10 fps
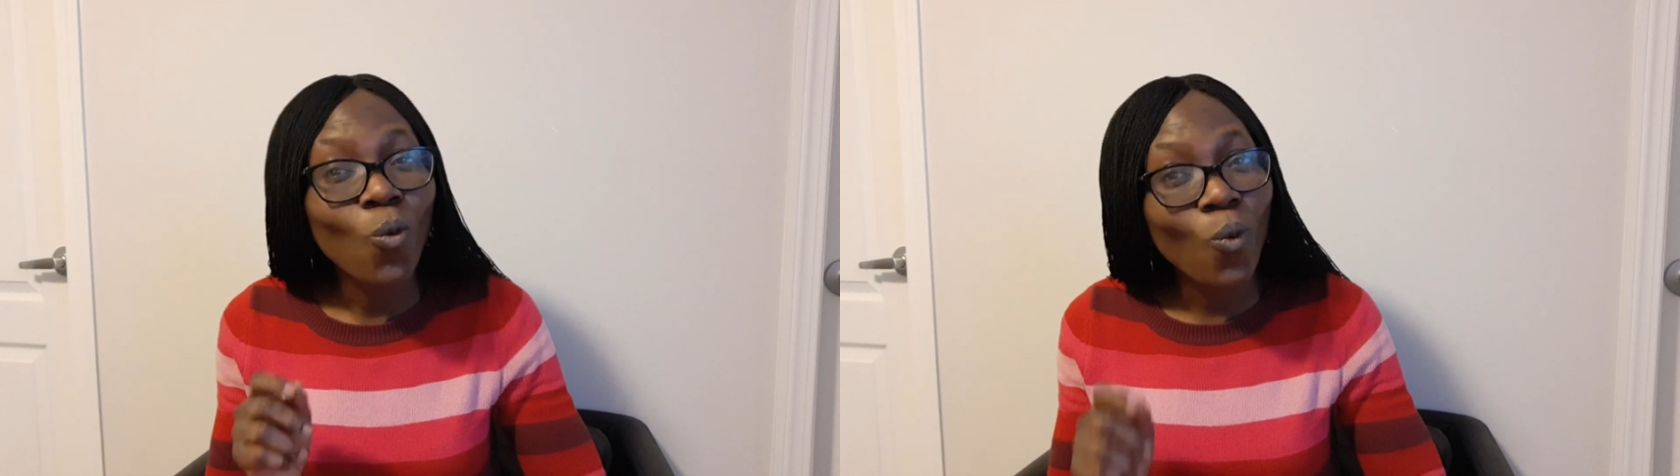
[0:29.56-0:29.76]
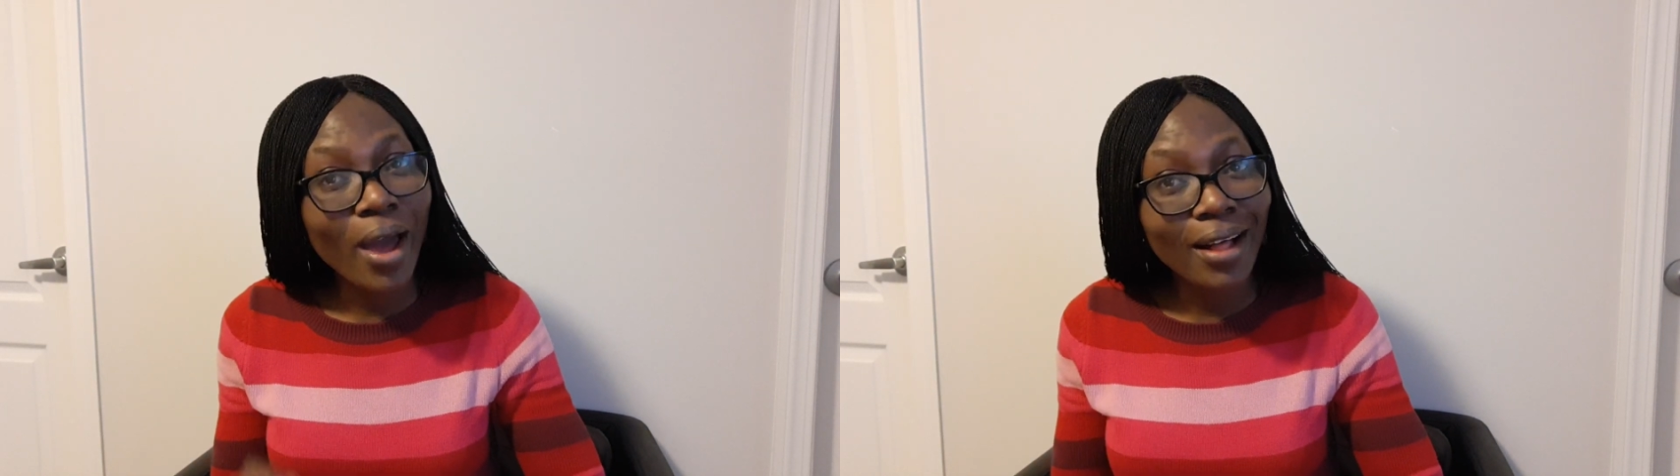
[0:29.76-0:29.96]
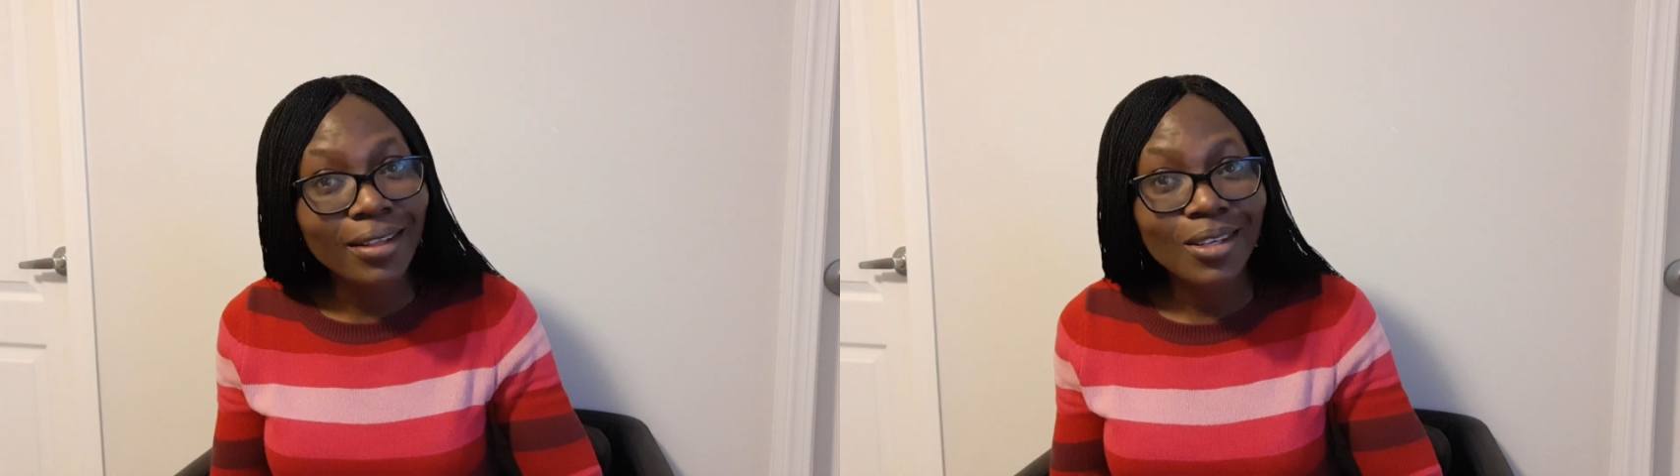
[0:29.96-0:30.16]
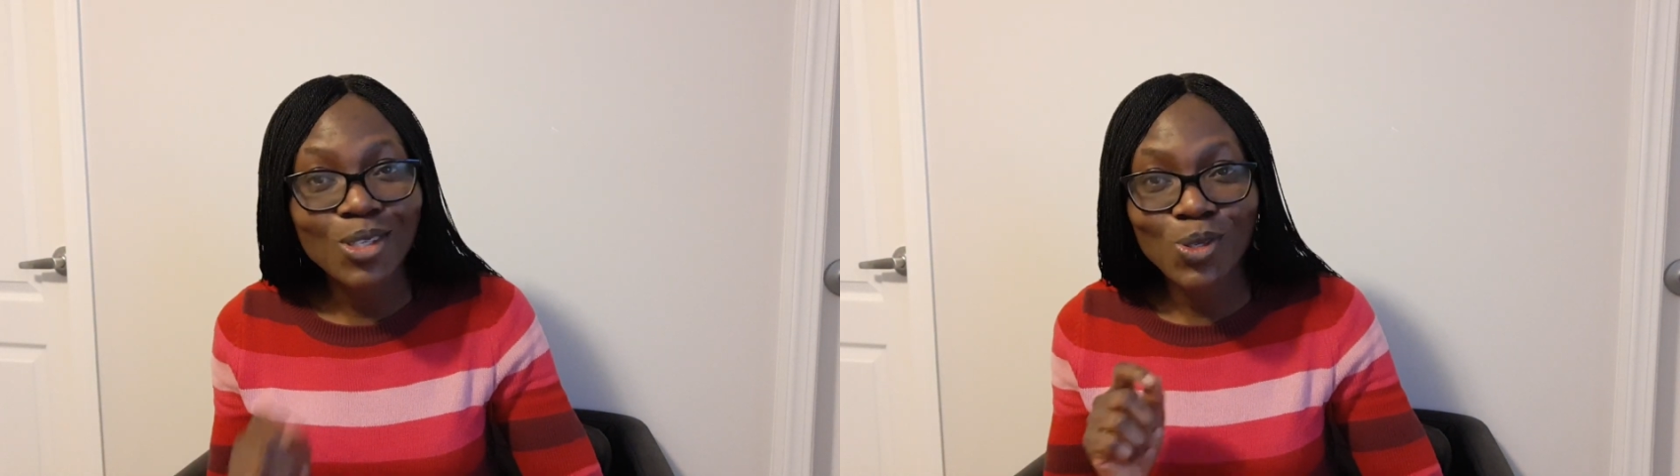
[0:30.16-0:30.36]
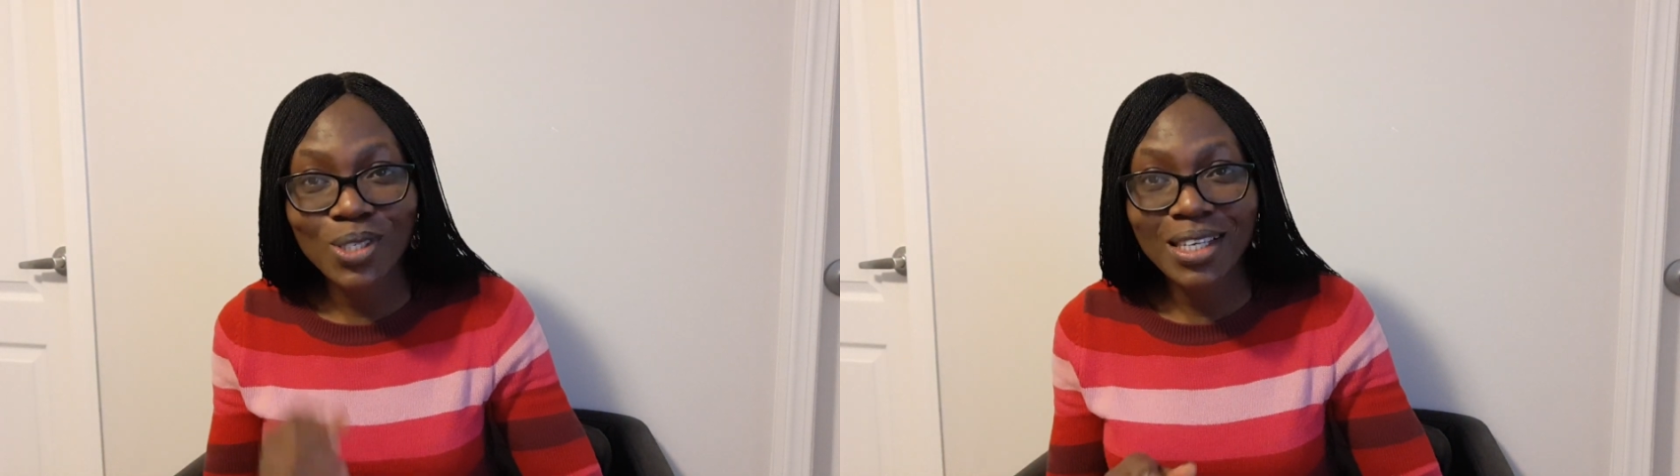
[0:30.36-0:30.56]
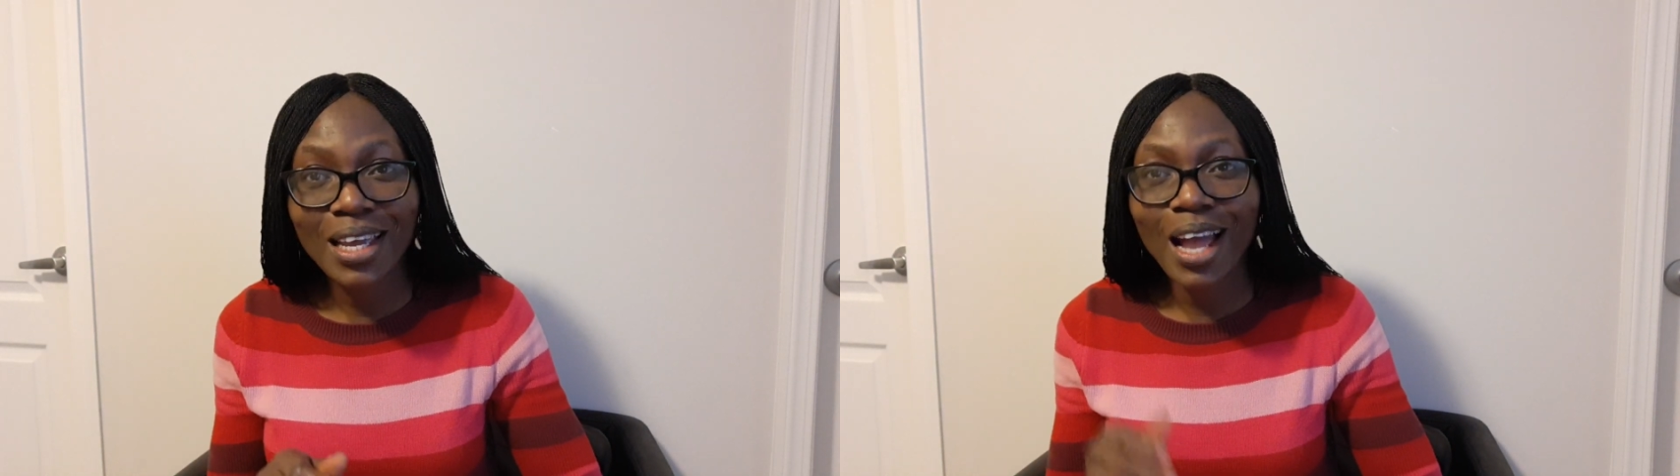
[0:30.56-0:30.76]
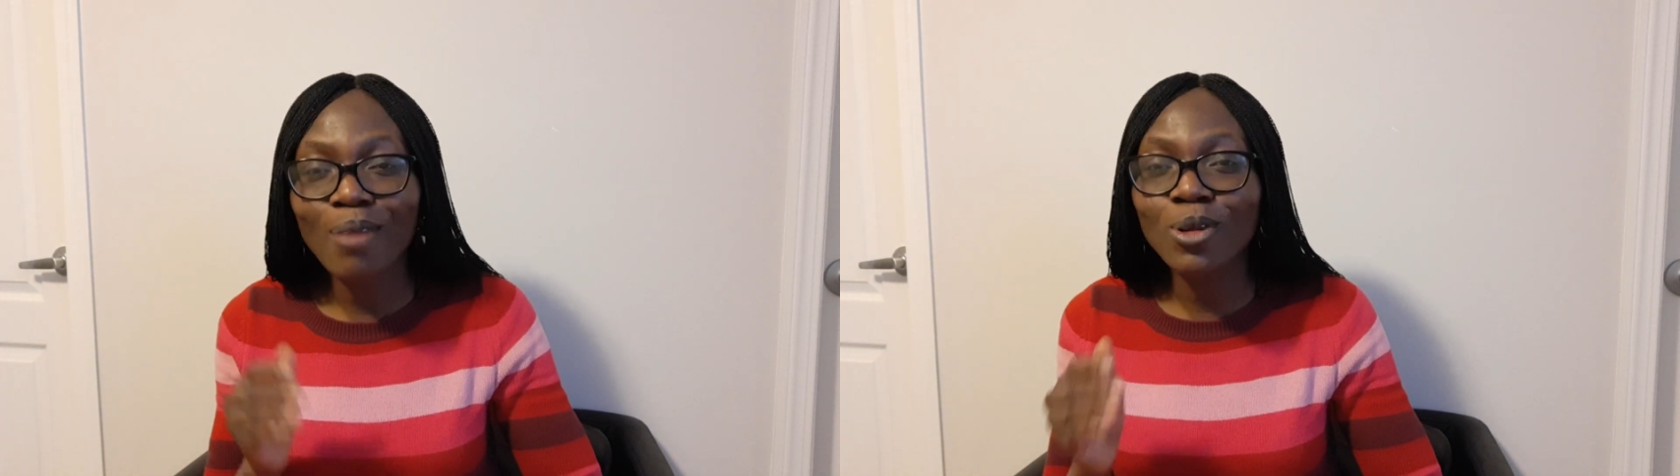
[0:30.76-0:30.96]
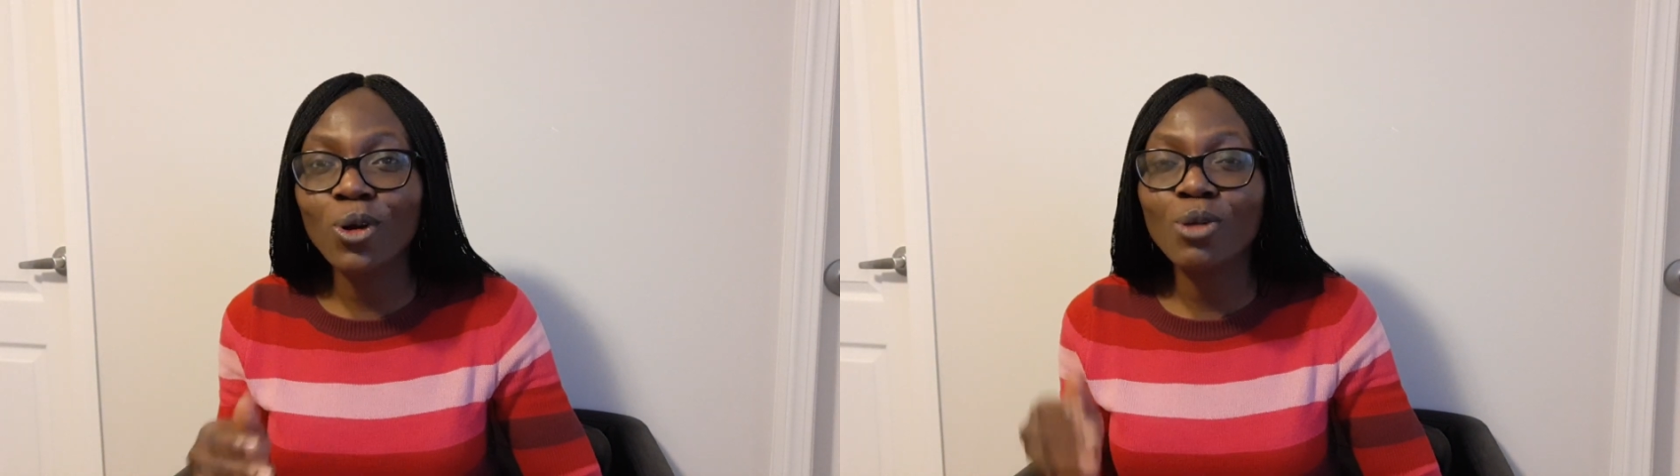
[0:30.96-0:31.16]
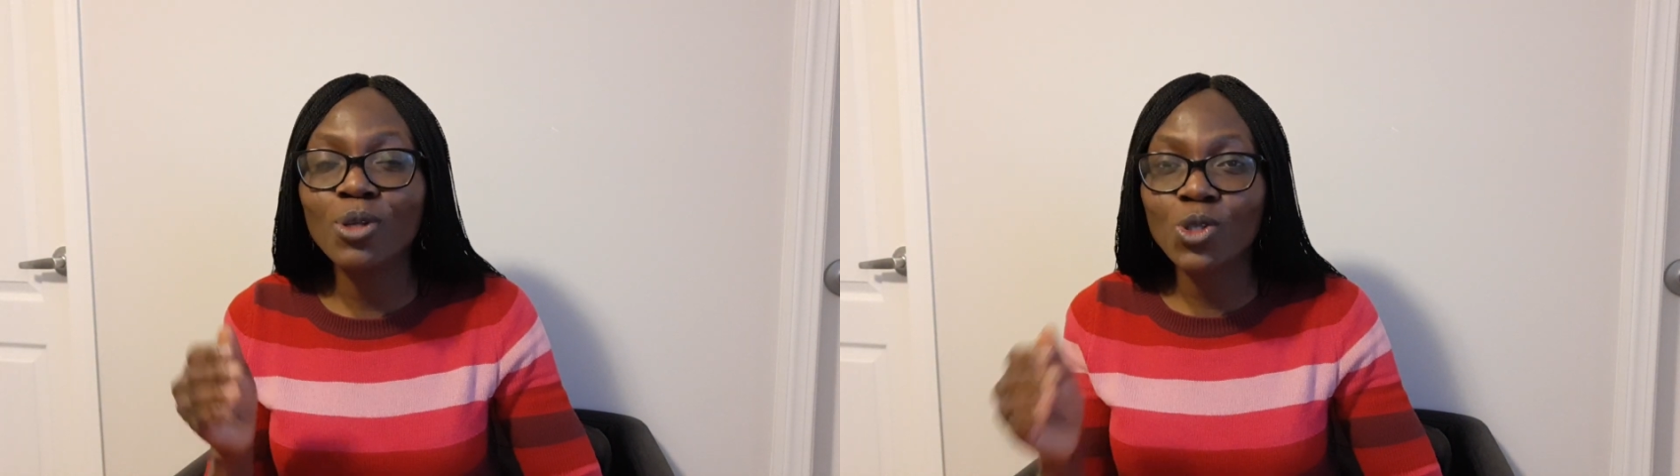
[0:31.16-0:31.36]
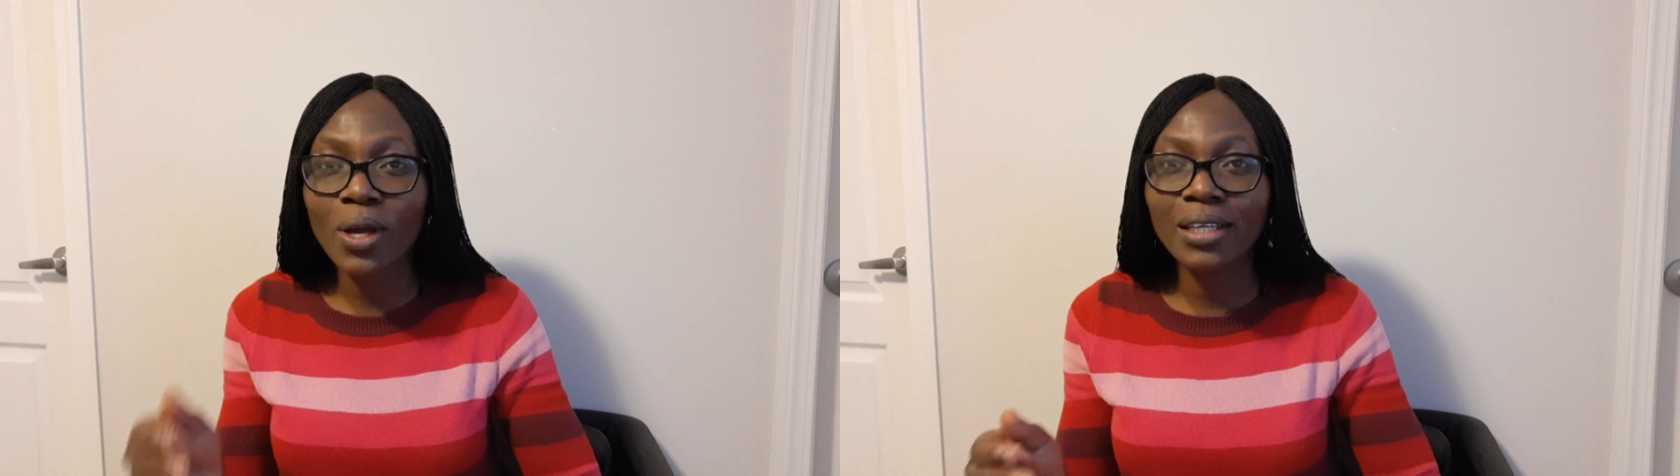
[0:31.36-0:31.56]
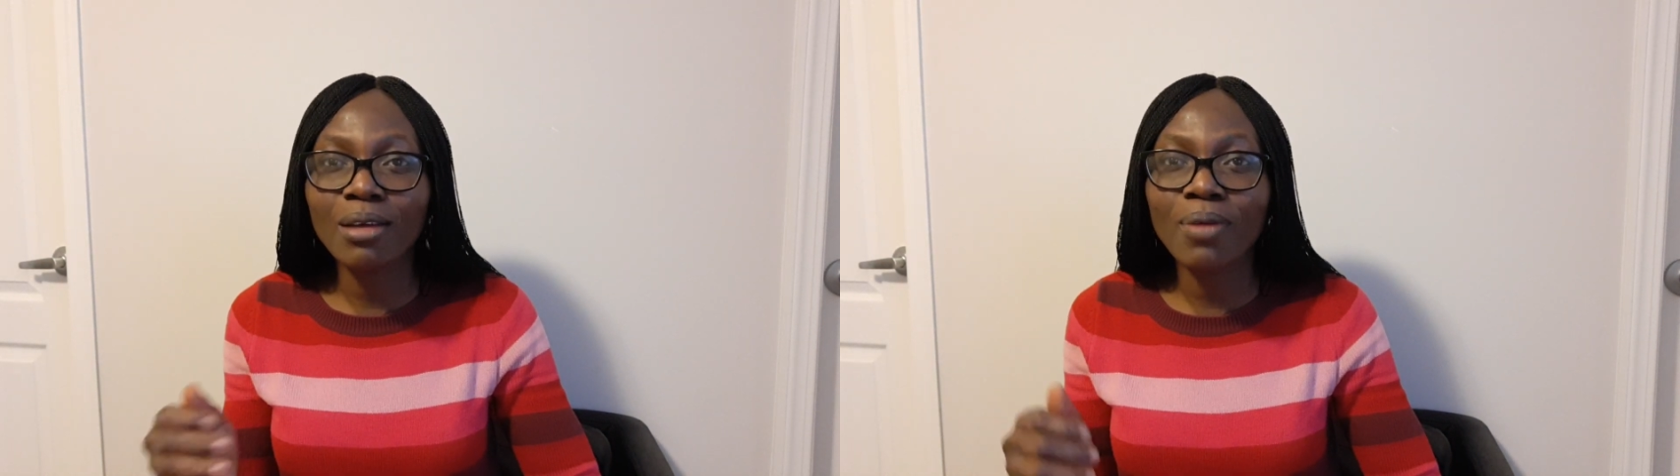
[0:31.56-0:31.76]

Well, today I'm not going to be talking